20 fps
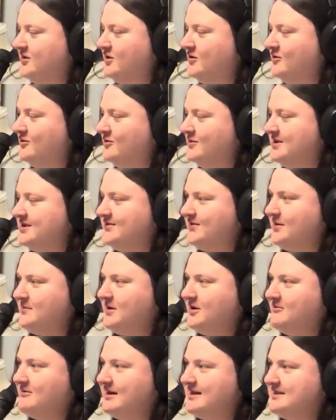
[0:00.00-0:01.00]
who is from
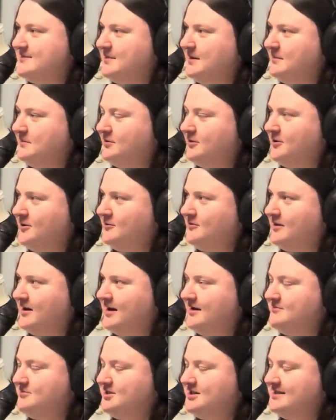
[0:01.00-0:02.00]
our respite
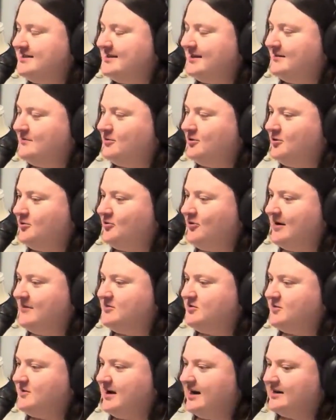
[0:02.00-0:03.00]
program. She's the program
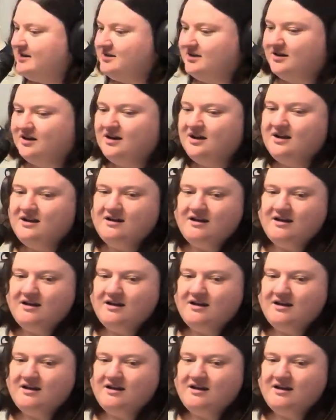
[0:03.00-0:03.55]
director.